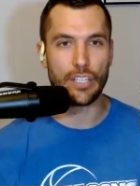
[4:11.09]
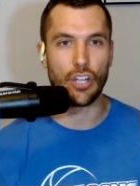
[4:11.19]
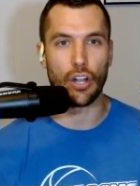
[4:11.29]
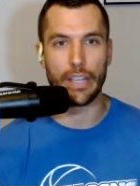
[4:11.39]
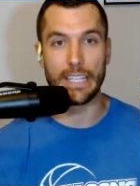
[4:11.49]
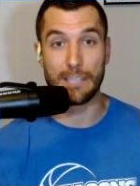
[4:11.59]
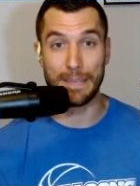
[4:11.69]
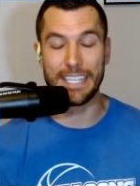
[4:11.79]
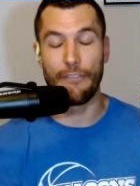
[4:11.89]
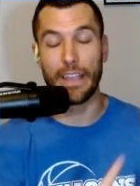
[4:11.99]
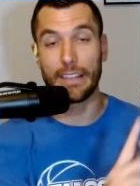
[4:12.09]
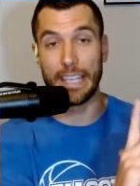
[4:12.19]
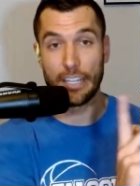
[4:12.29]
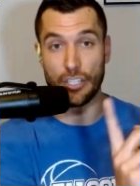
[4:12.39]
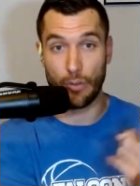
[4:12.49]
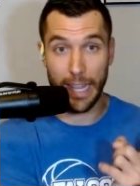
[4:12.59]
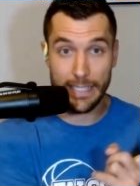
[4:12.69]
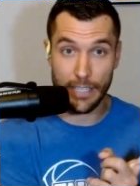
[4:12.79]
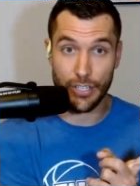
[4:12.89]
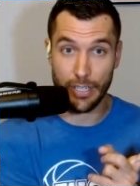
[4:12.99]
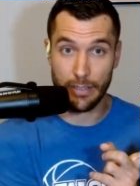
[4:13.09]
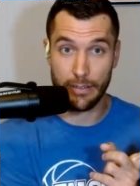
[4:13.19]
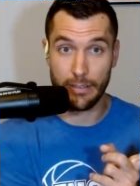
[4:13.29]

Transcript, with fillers: target specifically in transition